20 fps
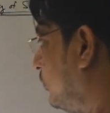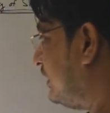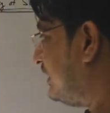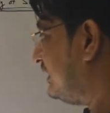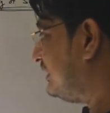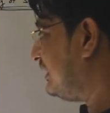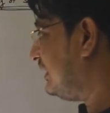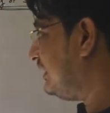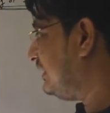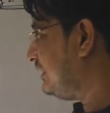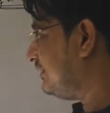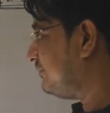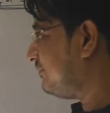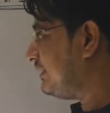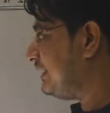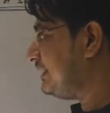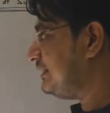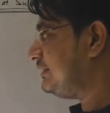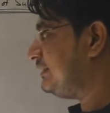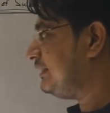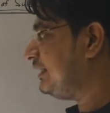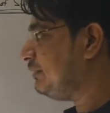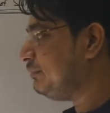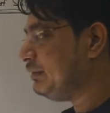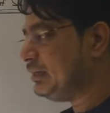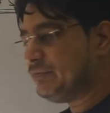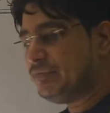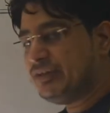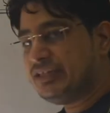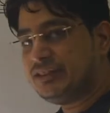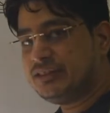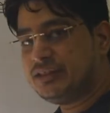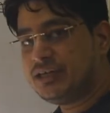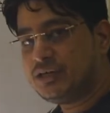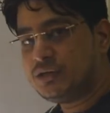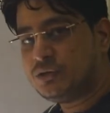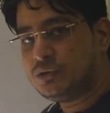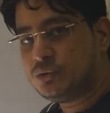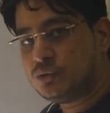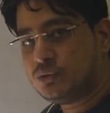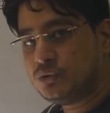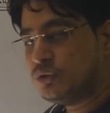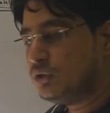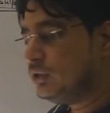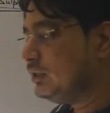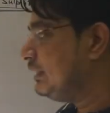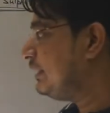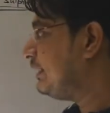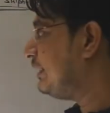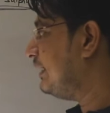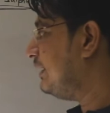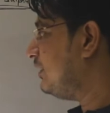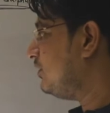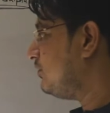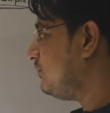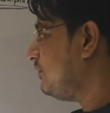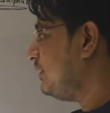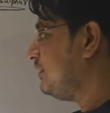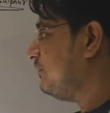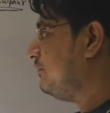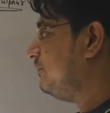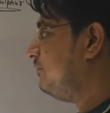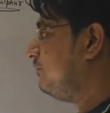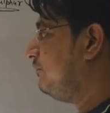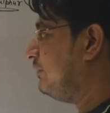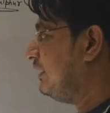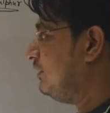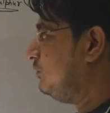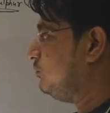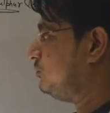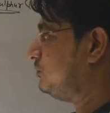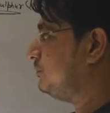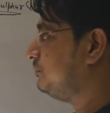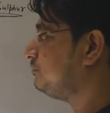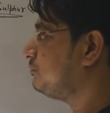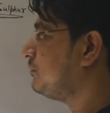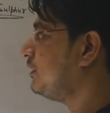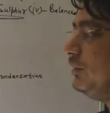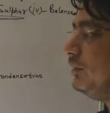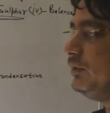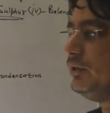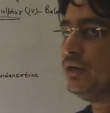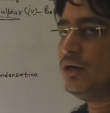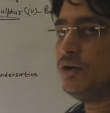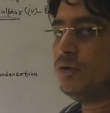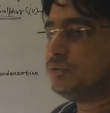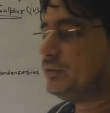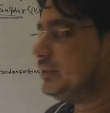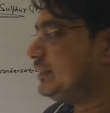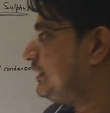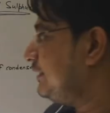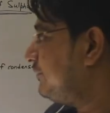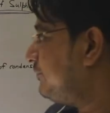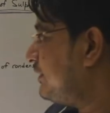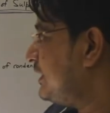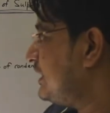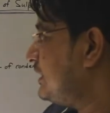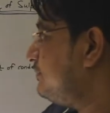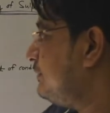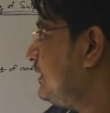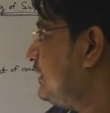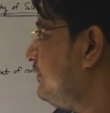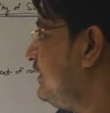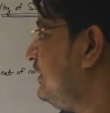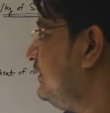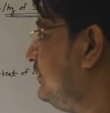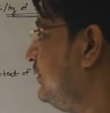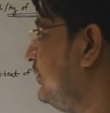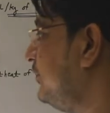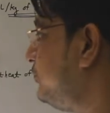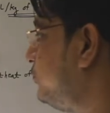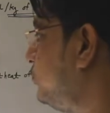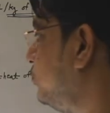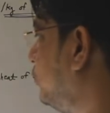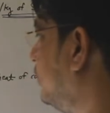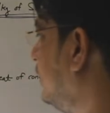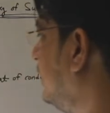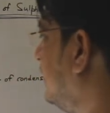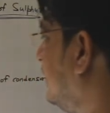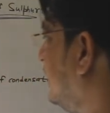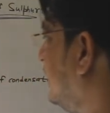what is the difference in between the two calorific values? Now the difference between these two